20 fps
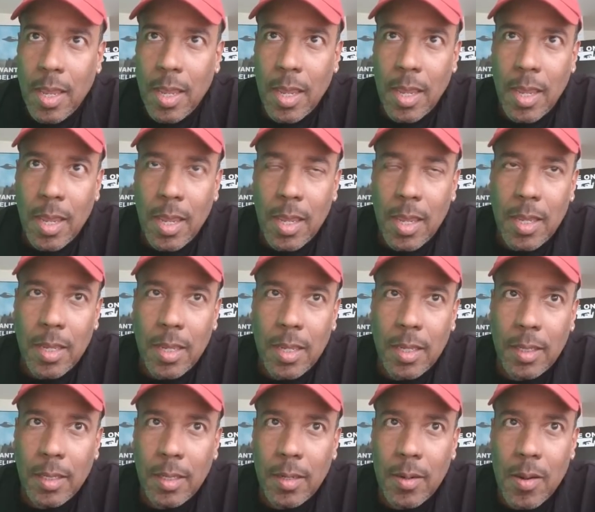
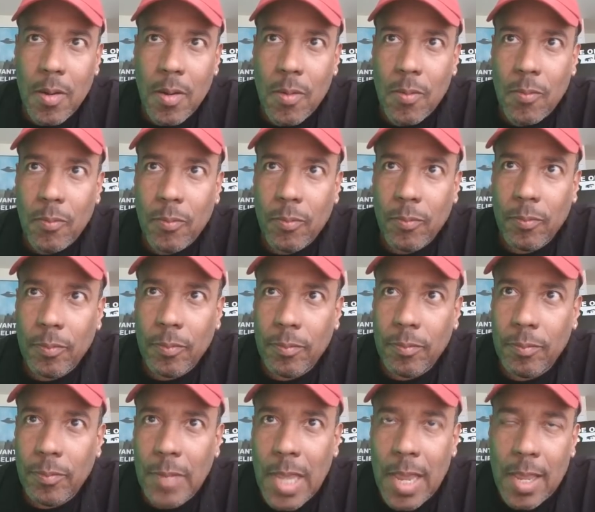And, you know,
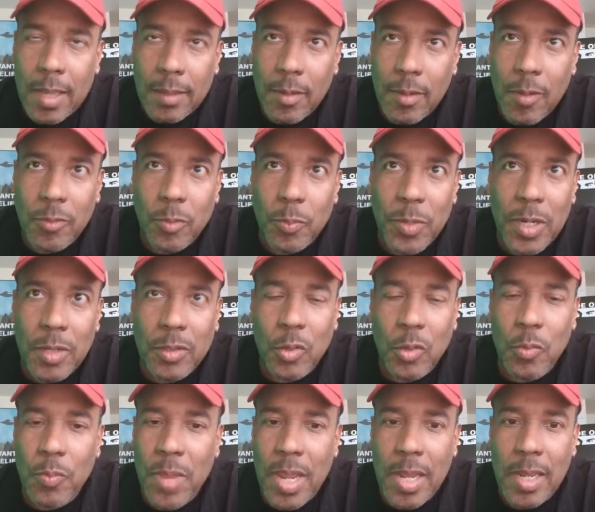yeah, those would be the
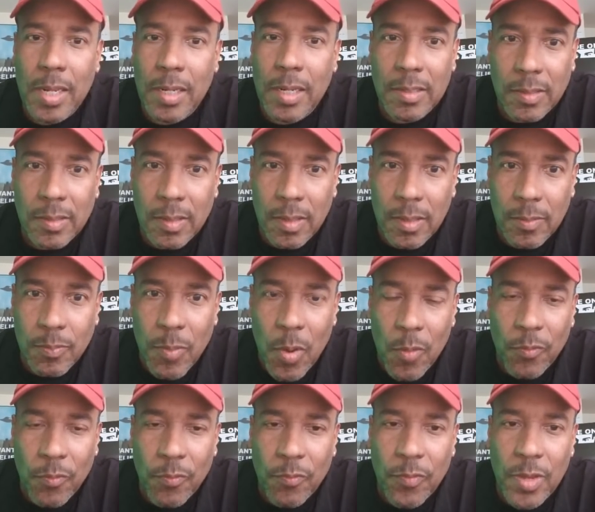two main, is
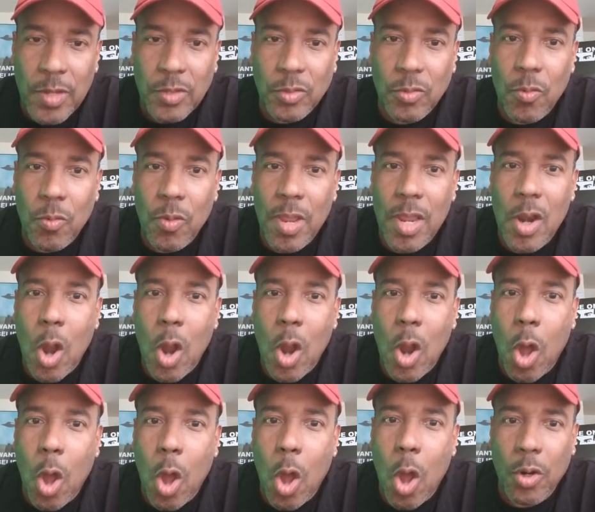both visual and
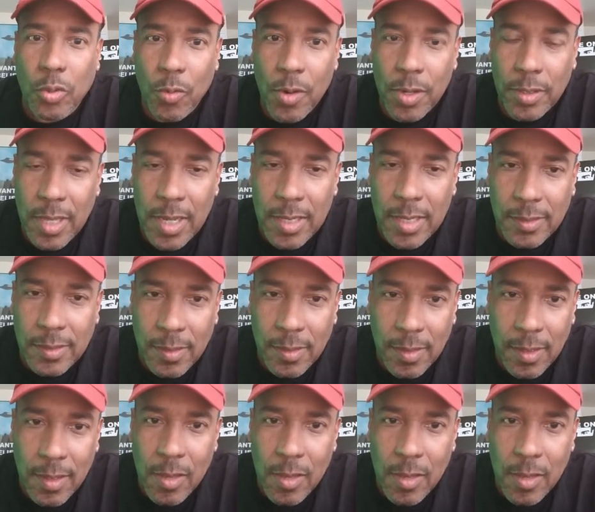auditory. Things, okay.